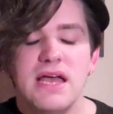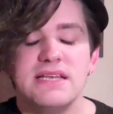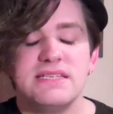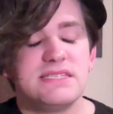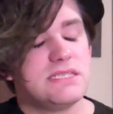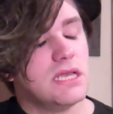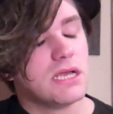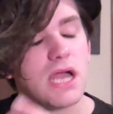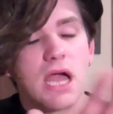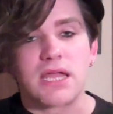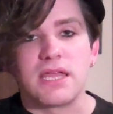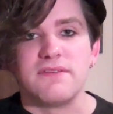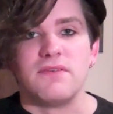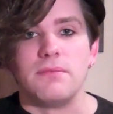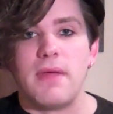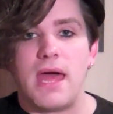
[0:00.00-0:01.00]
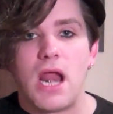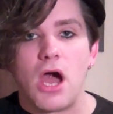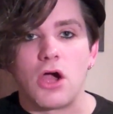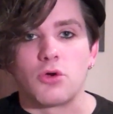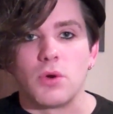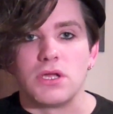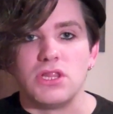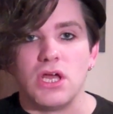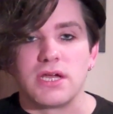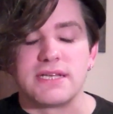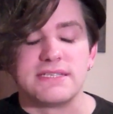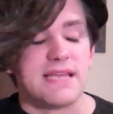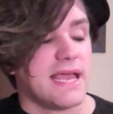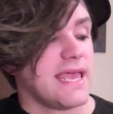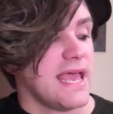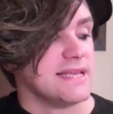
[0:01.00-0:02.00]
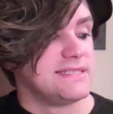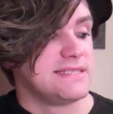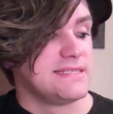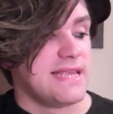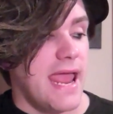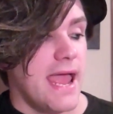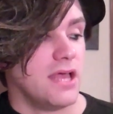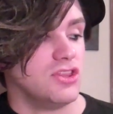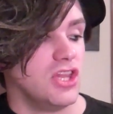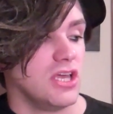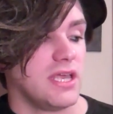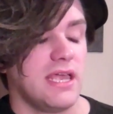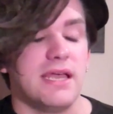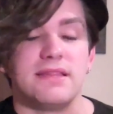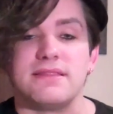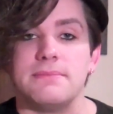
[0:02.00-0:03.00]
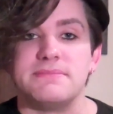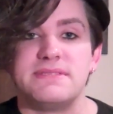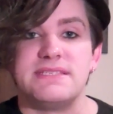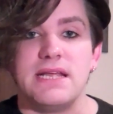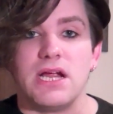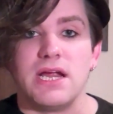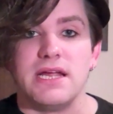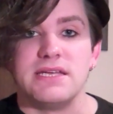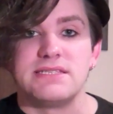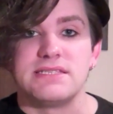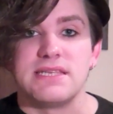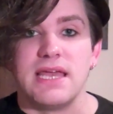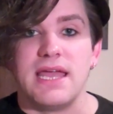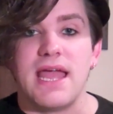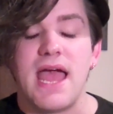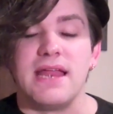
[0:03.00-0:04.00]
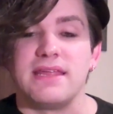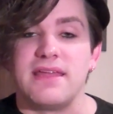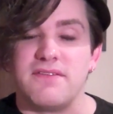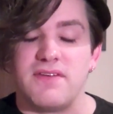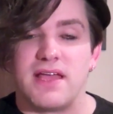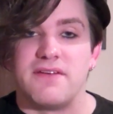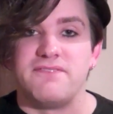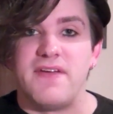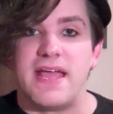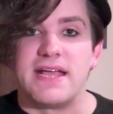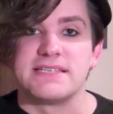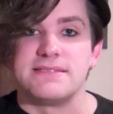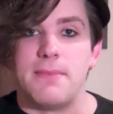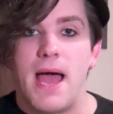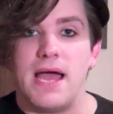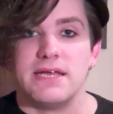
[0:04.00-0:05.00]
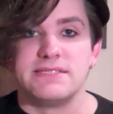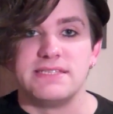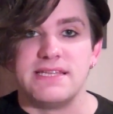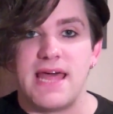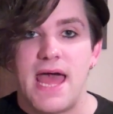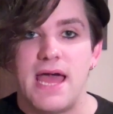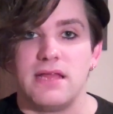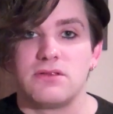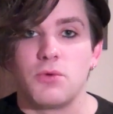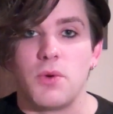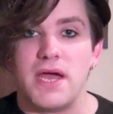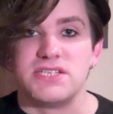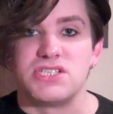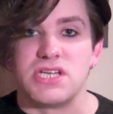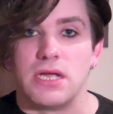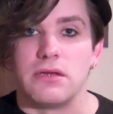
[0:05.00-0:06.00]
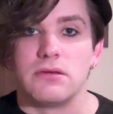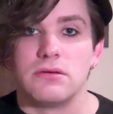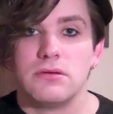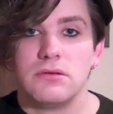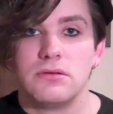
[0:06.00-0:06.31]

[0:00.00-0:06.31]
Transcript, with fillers: Still gotta give them that awkward look, because I can't stand looking at them seriously and giving a fake smile to that question.